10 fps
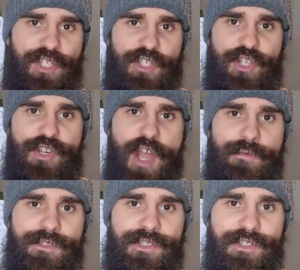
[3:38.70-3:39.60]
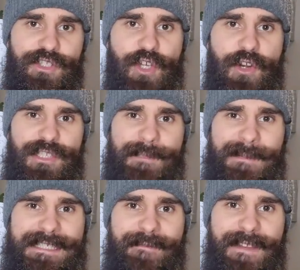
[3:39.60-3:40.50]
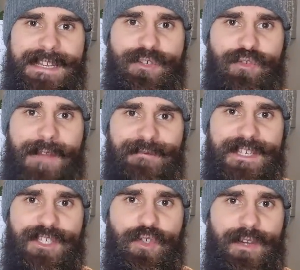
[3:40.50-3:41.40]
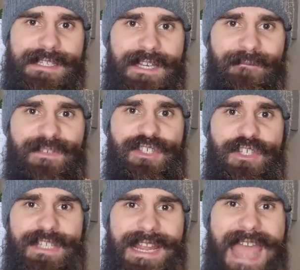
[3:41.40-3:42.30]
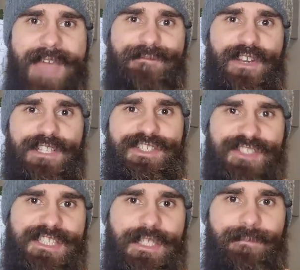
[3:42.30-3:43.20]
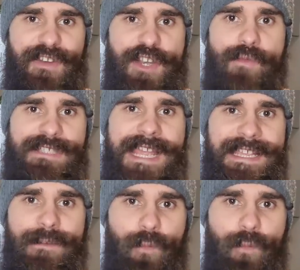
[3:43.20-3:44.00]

Dungeon Notes, the journal specifically crafted to create an efficient and effortless system for note-taking,